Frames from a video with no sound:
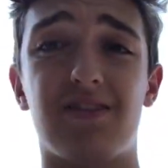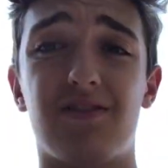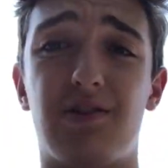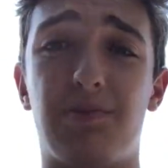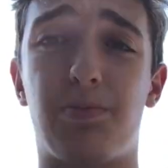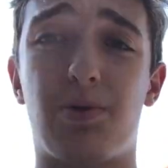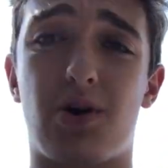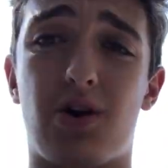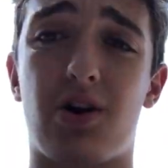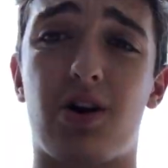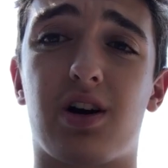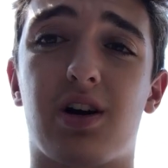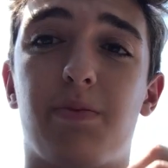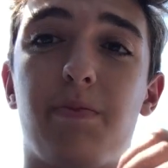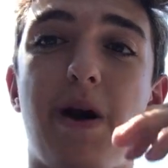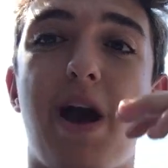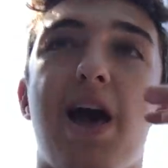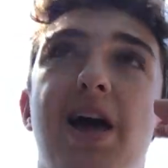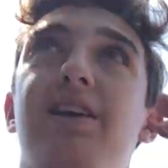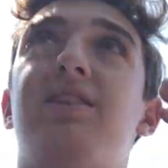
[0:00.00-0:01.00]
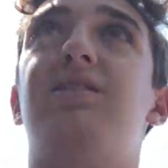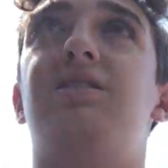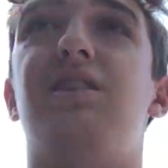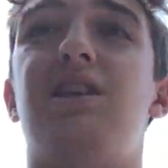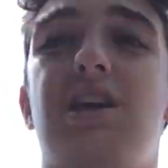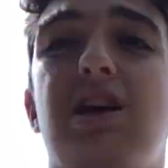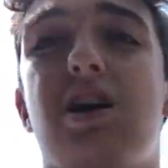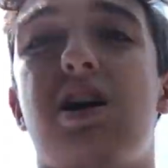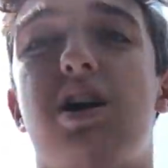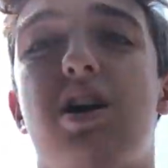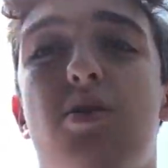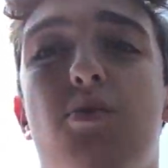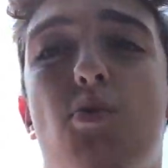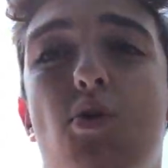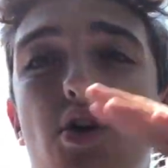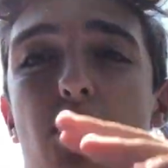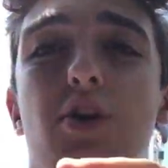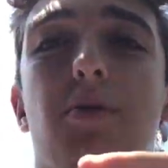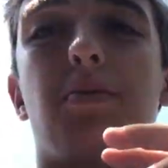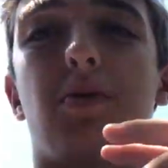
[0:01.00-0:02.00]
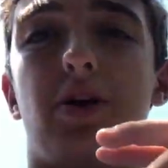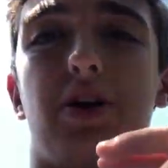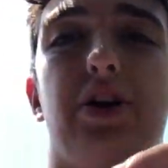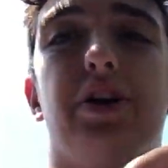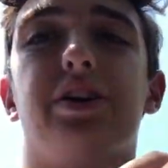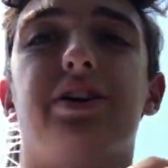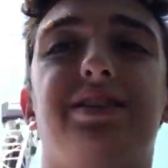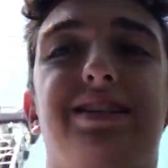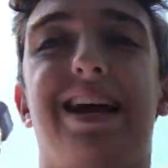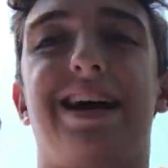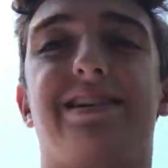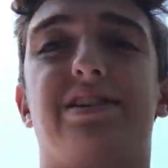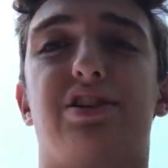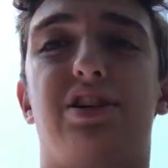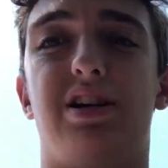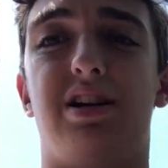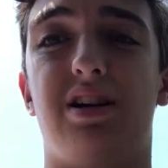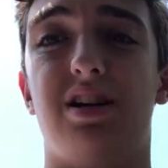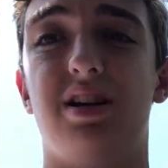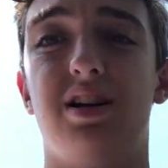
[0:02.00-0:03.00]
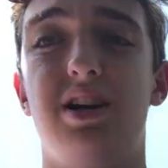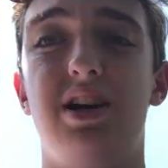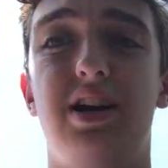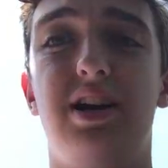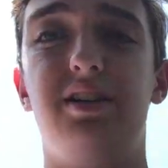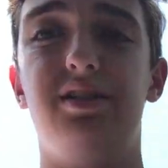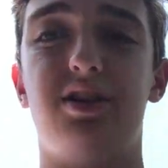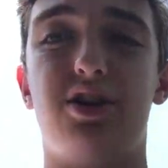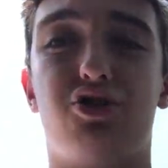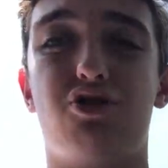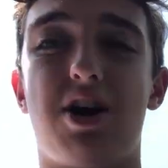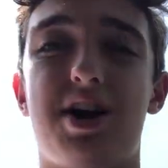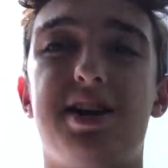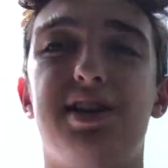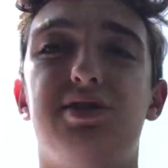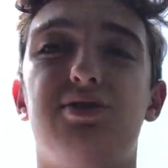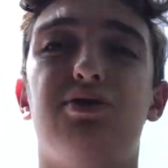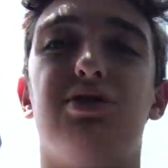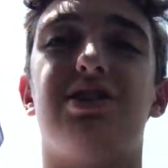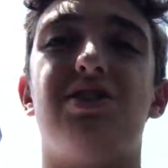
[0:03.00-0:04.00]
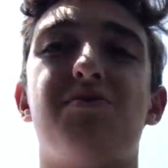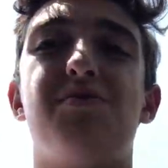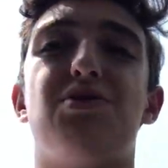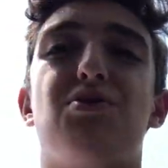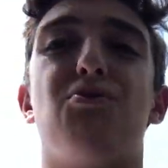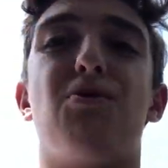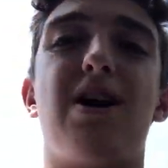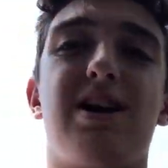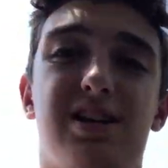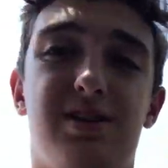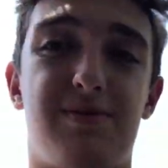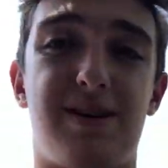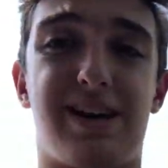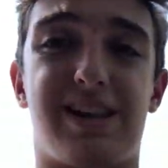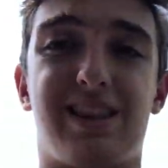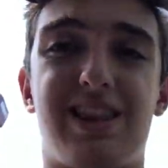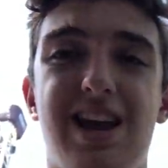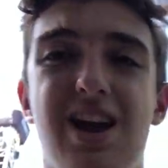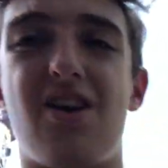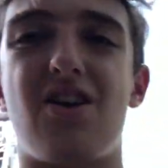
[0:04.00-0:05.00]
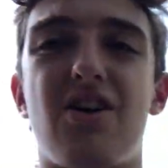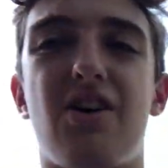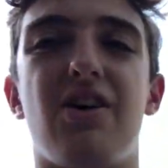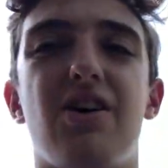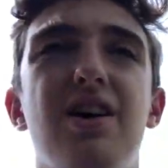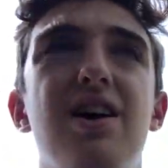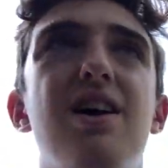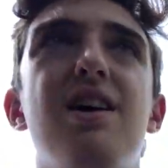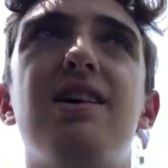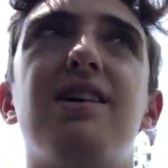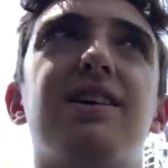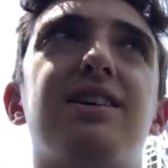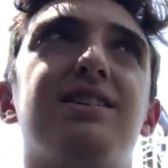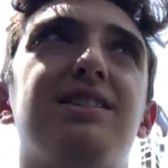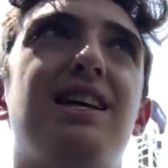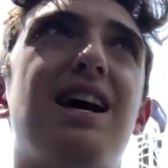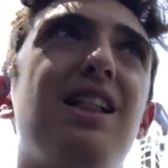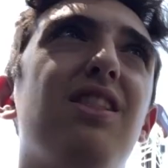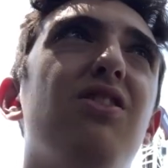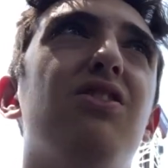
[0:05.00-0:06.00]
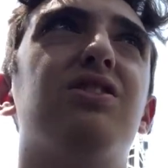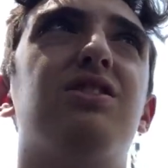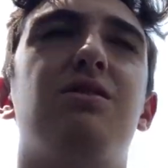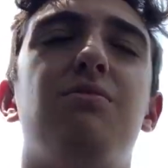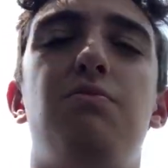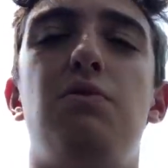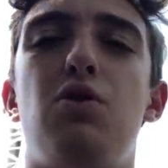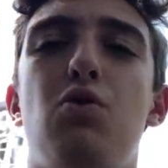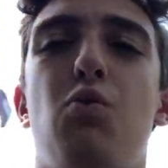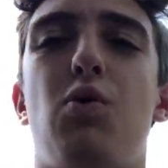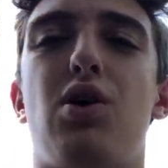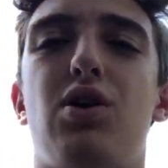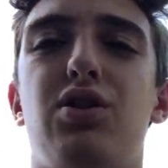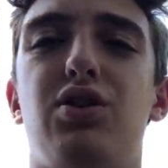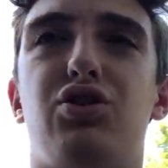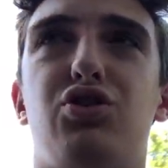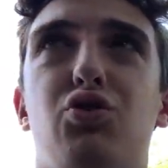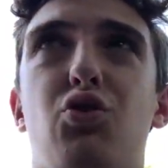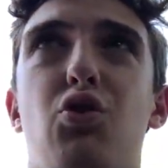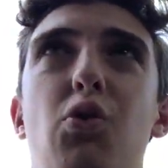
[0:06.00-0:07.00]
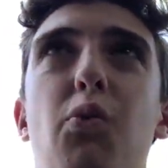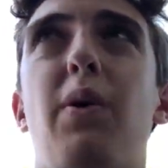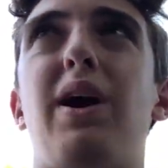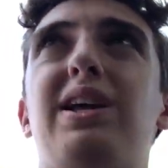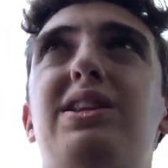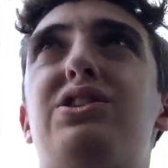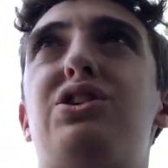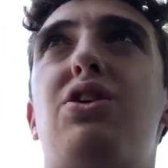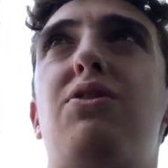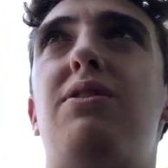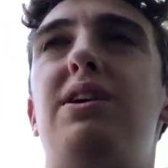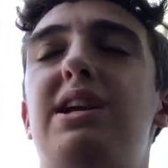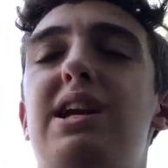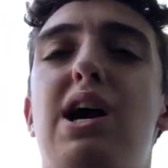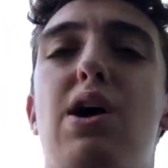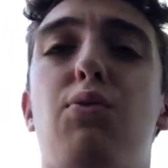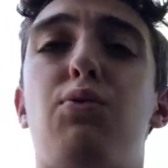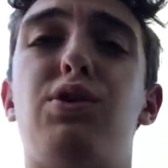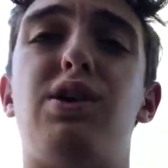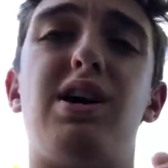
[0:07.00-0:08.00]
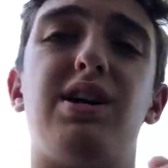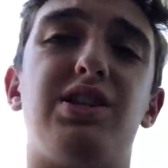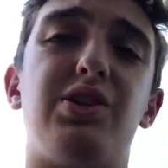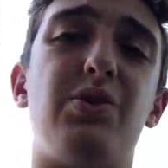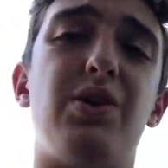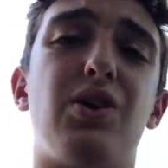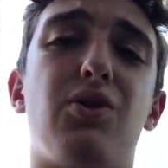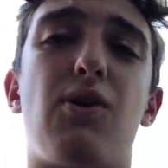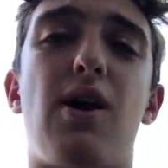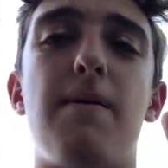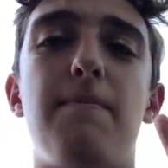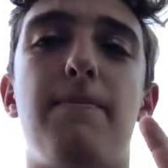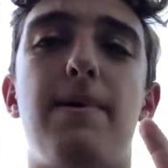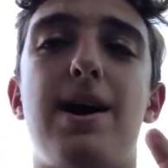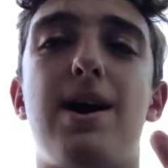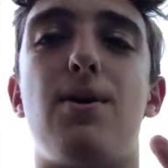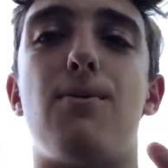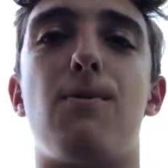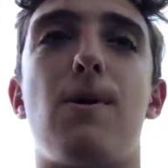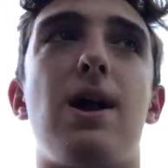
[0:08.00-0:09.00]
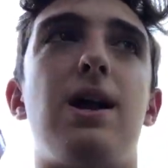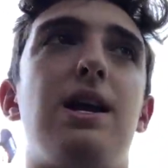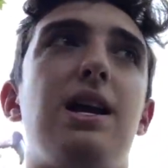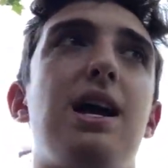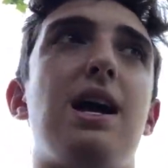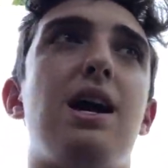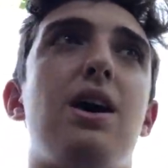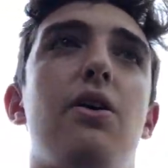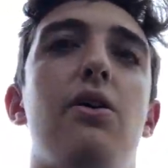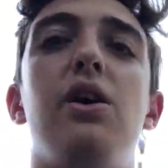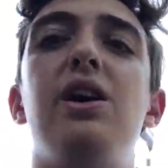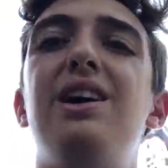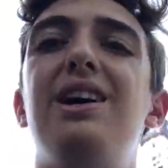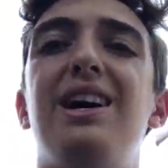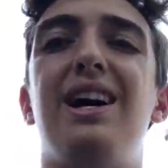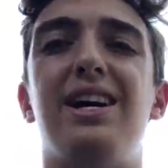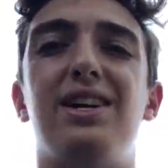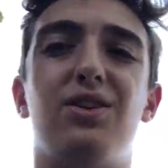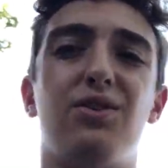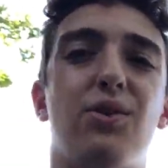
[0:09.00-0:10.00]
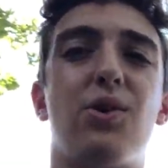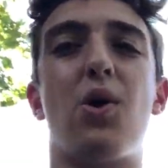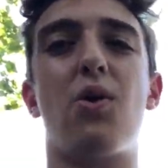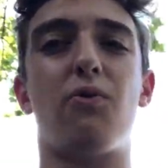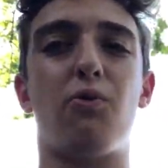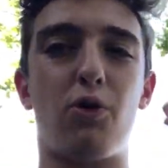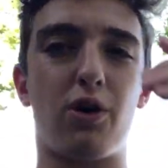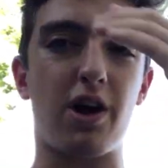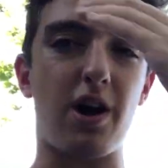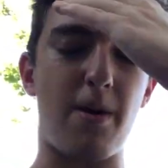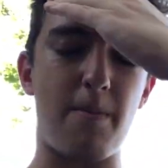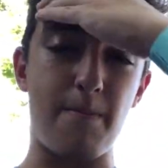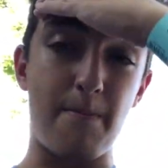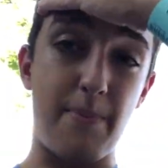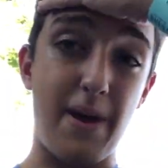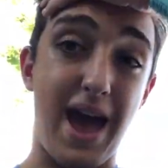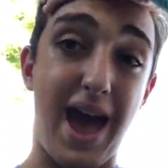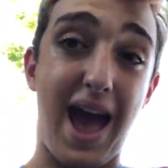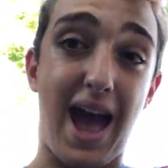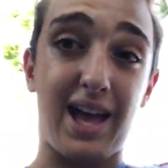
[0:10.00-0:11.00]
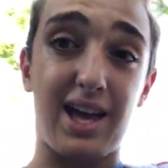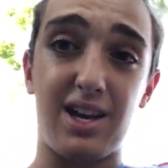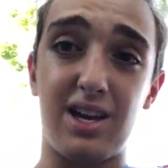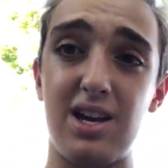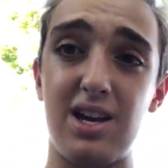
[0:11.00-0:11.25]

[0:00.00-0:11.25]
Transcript: of the park, past the water park section, to try to do some of the rides back there, because that looks to be where the short waits are right now. We're not doing Great Bear right now. I don't know if we'll come back.